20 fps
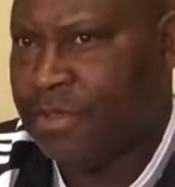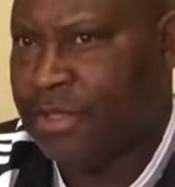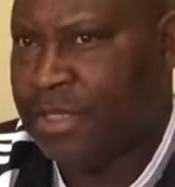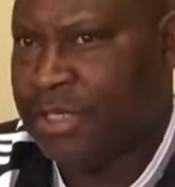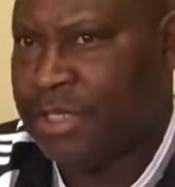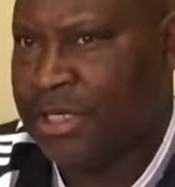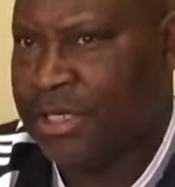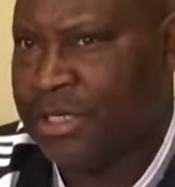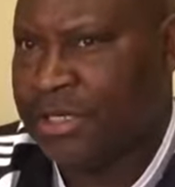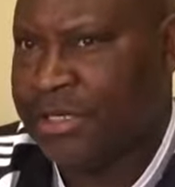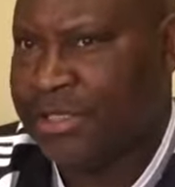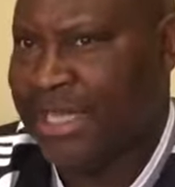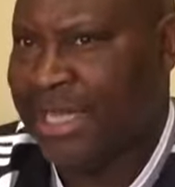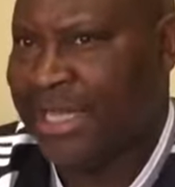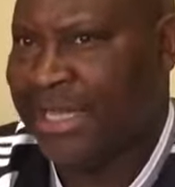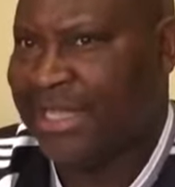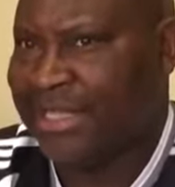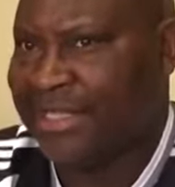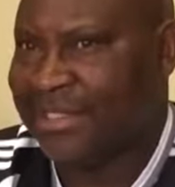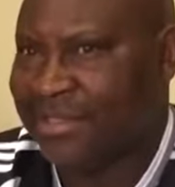uh,
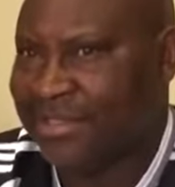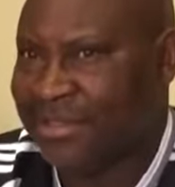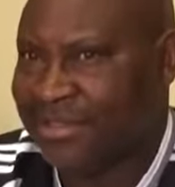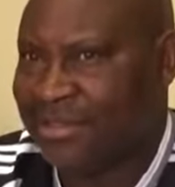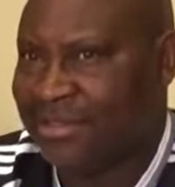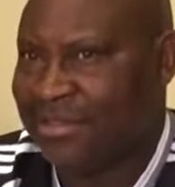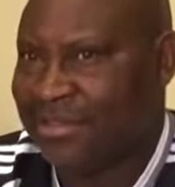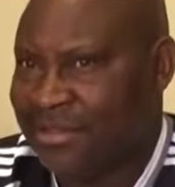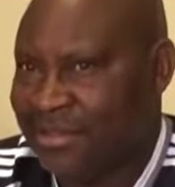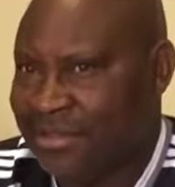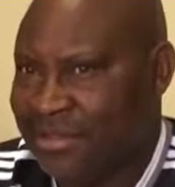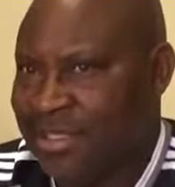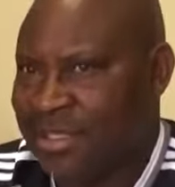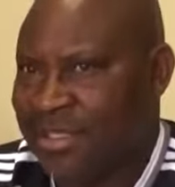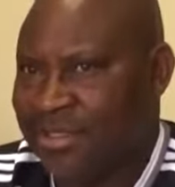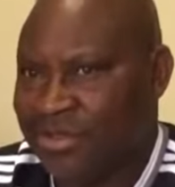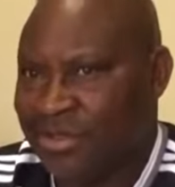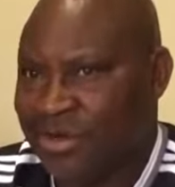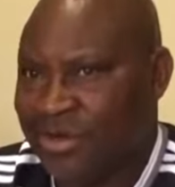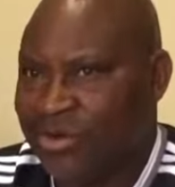targets,
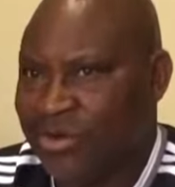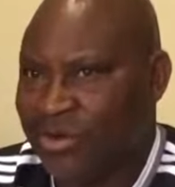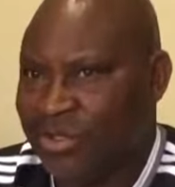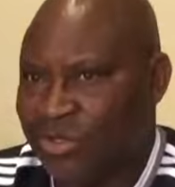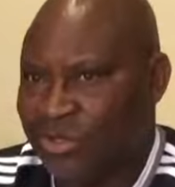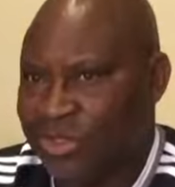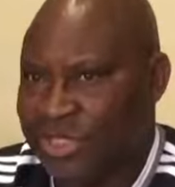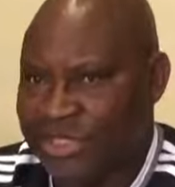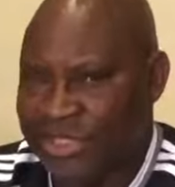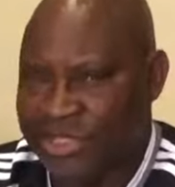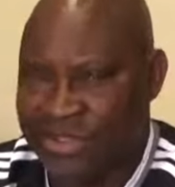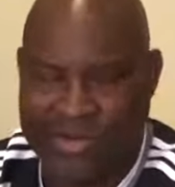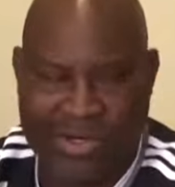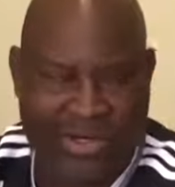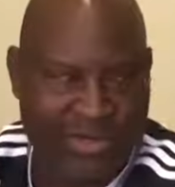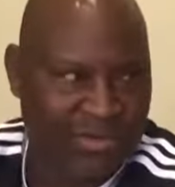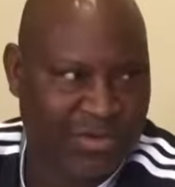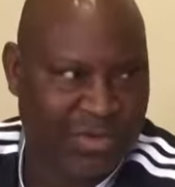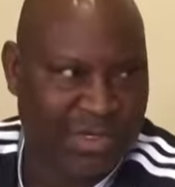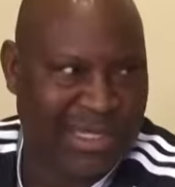there's no coach who doesn't
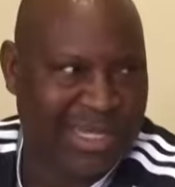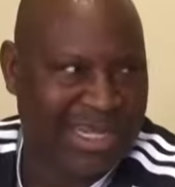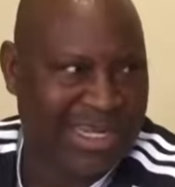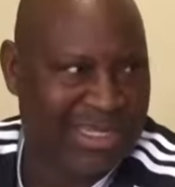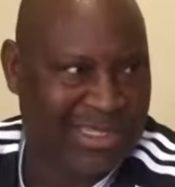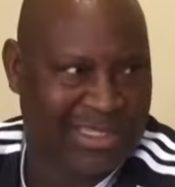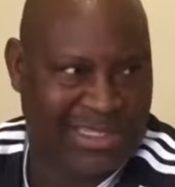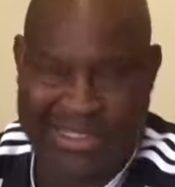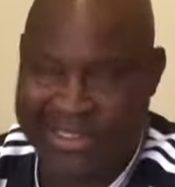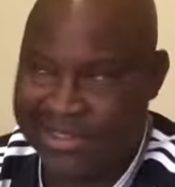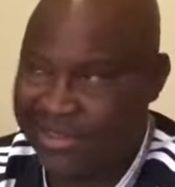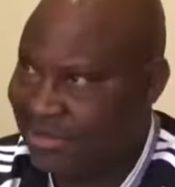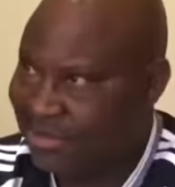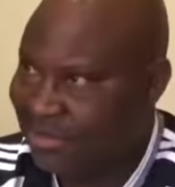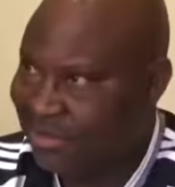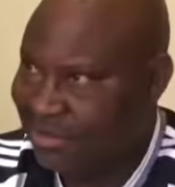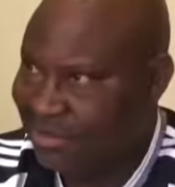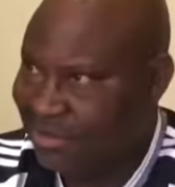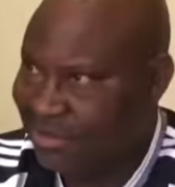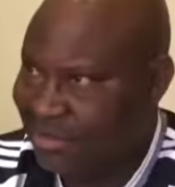want to win anything.
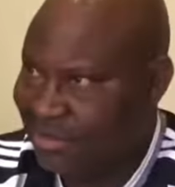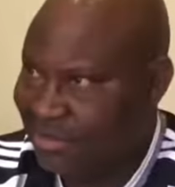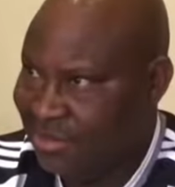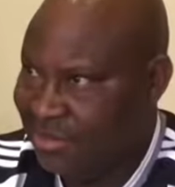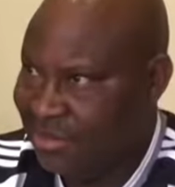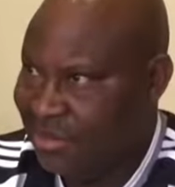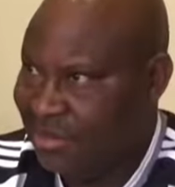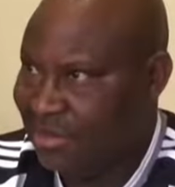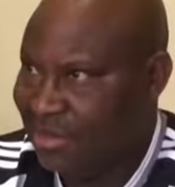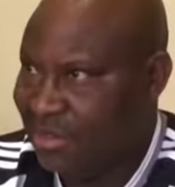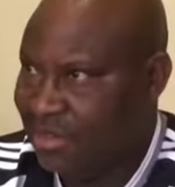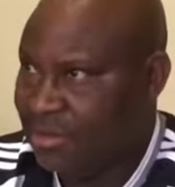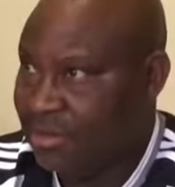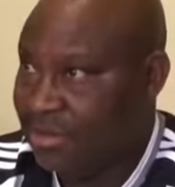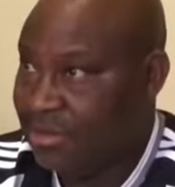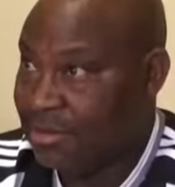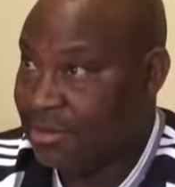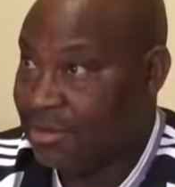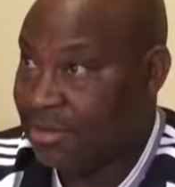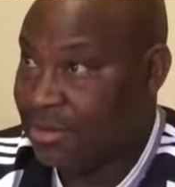You know,
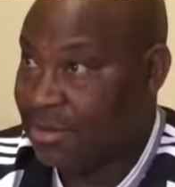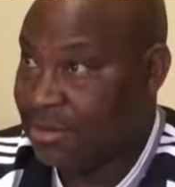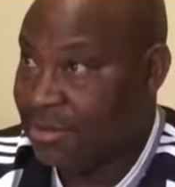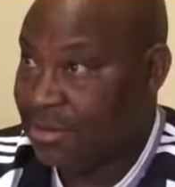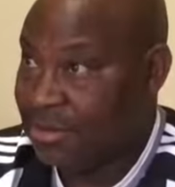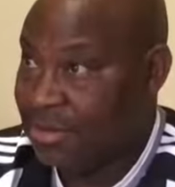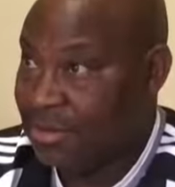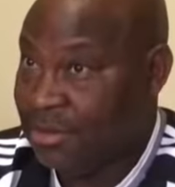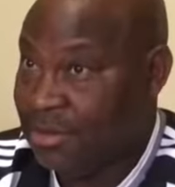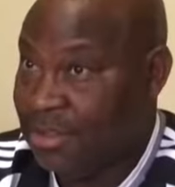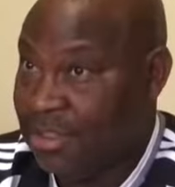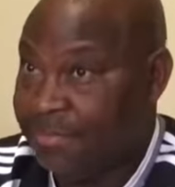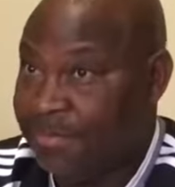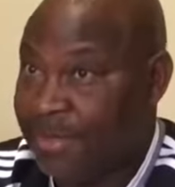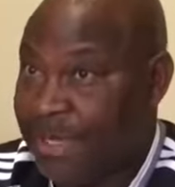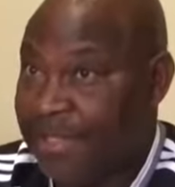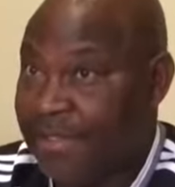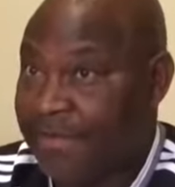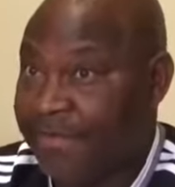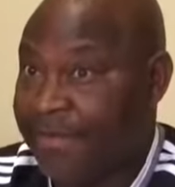
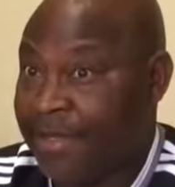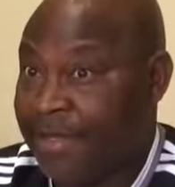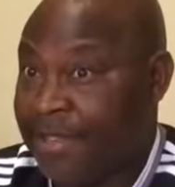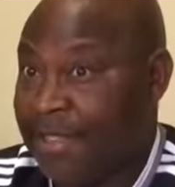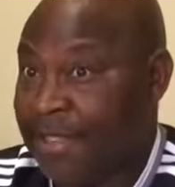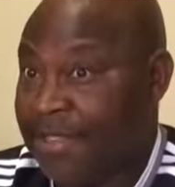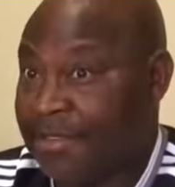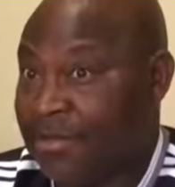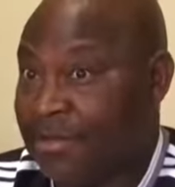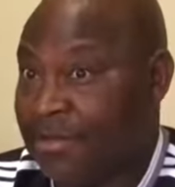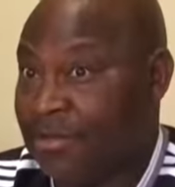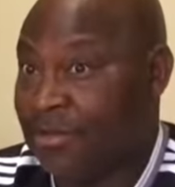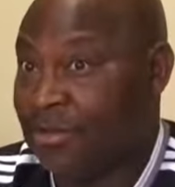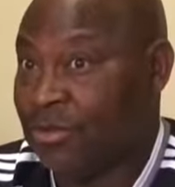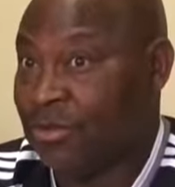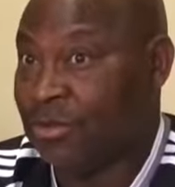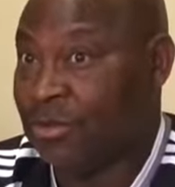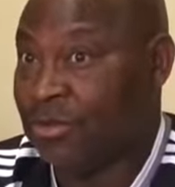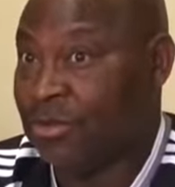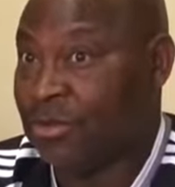despite the fact that you know,
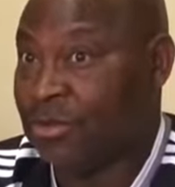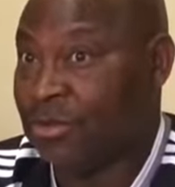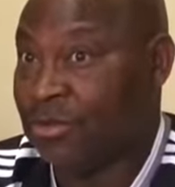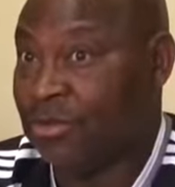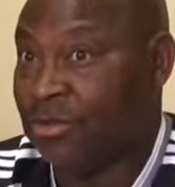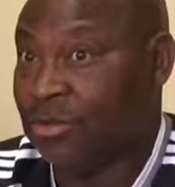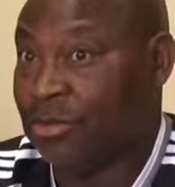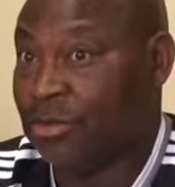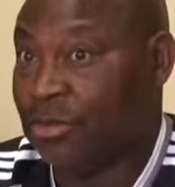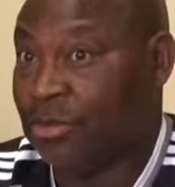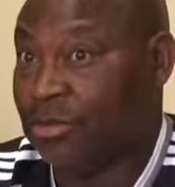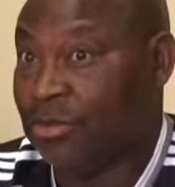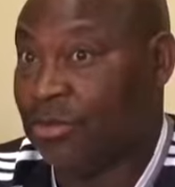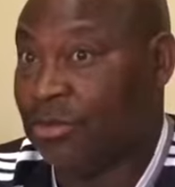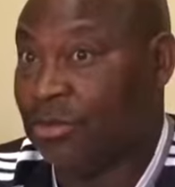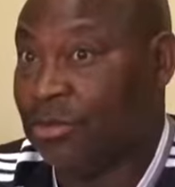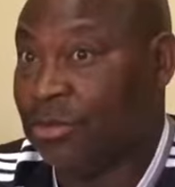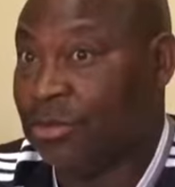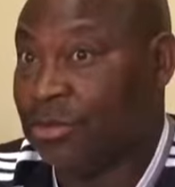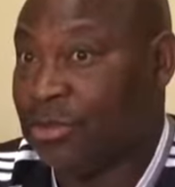you, you,
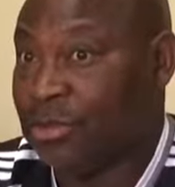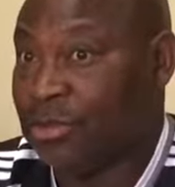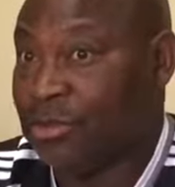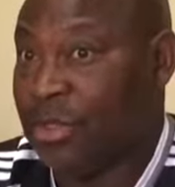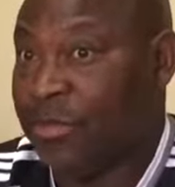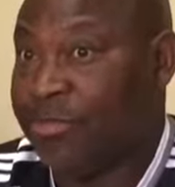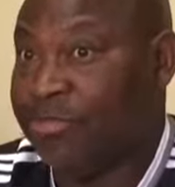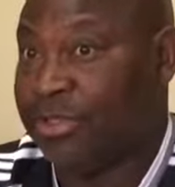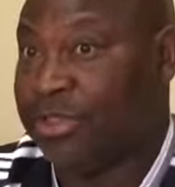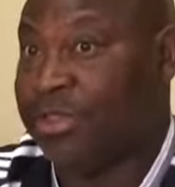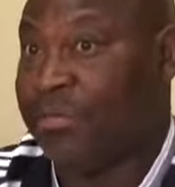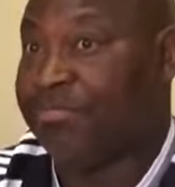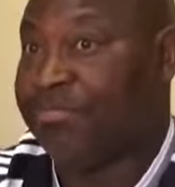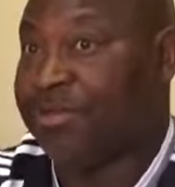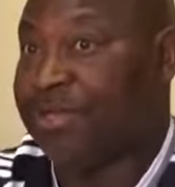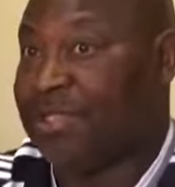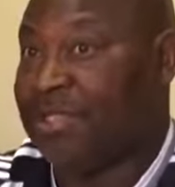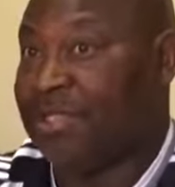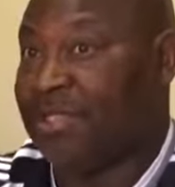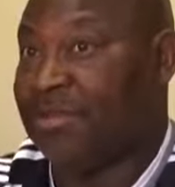you, you are putting
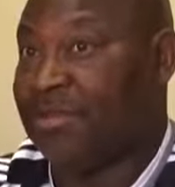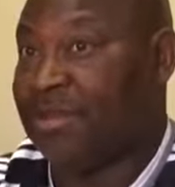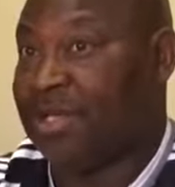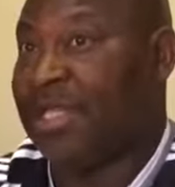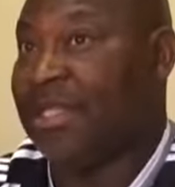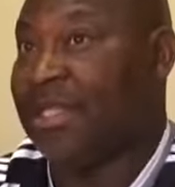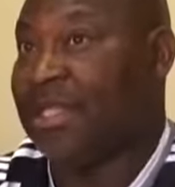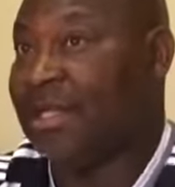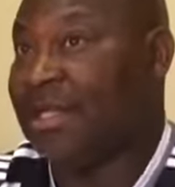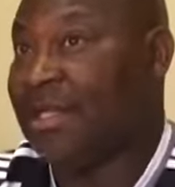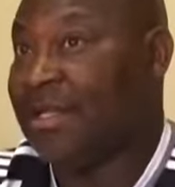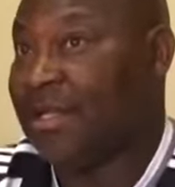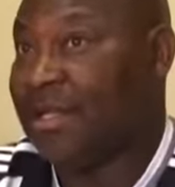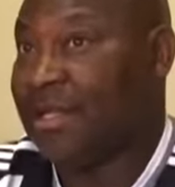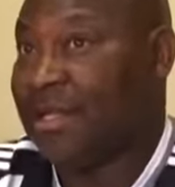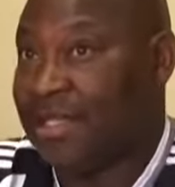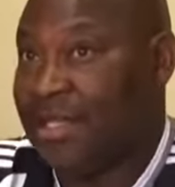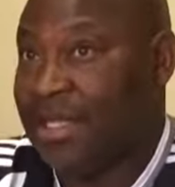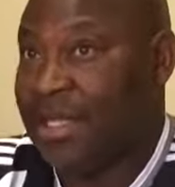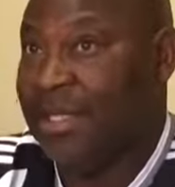pieces together,
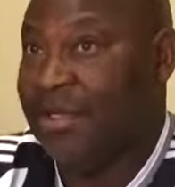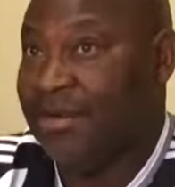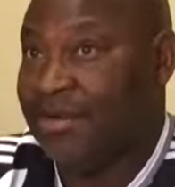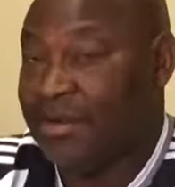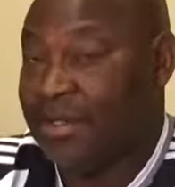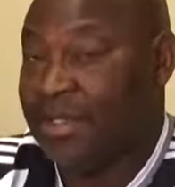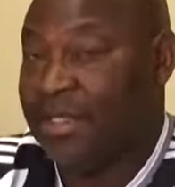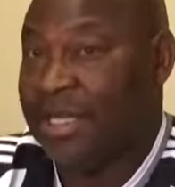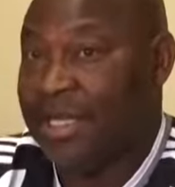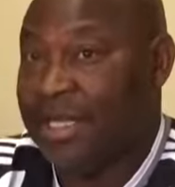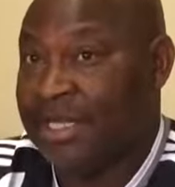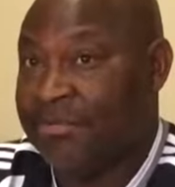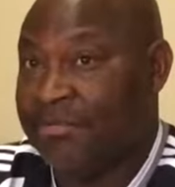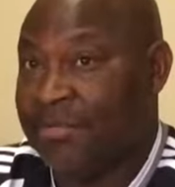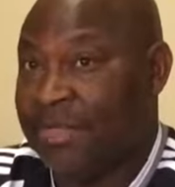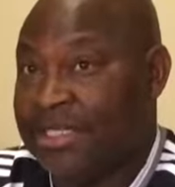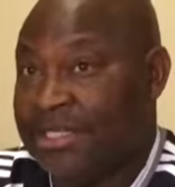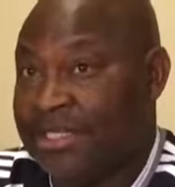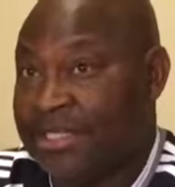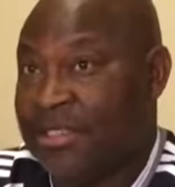at the end of the day, it
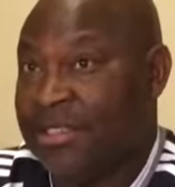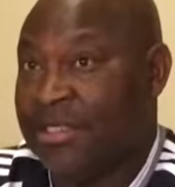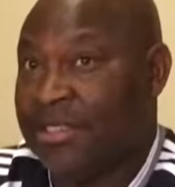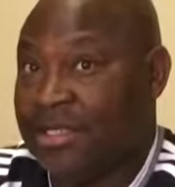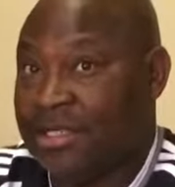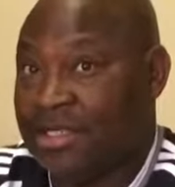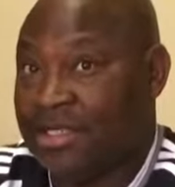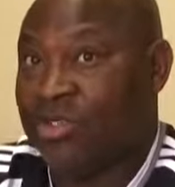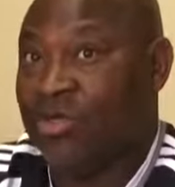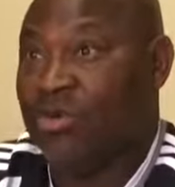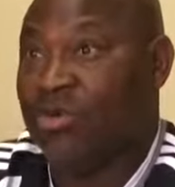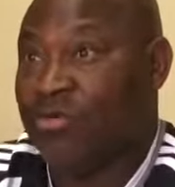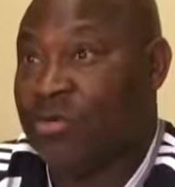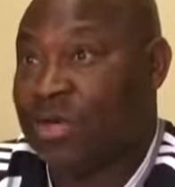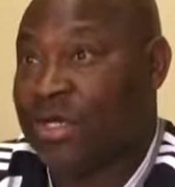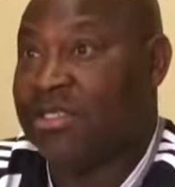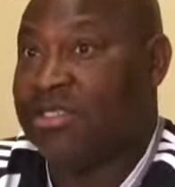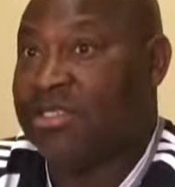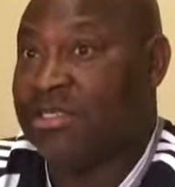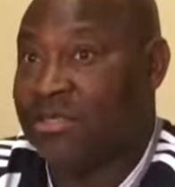must show
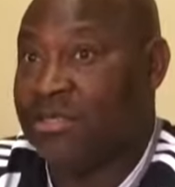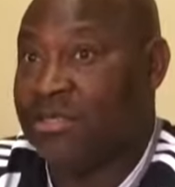what,